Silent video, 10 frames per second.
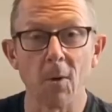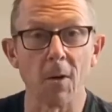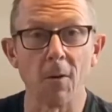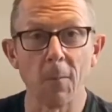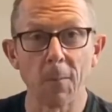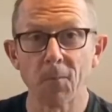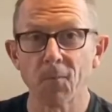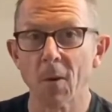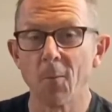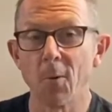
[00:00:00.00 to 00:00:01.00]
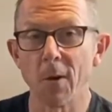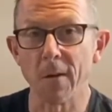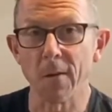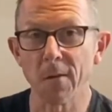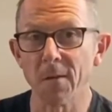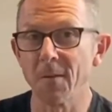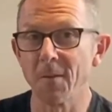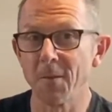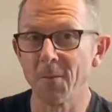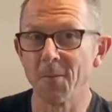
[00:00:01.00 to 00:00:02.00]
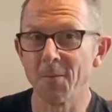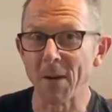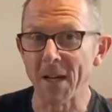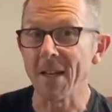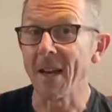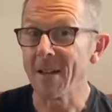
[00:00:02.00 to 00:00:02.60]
Well, what is money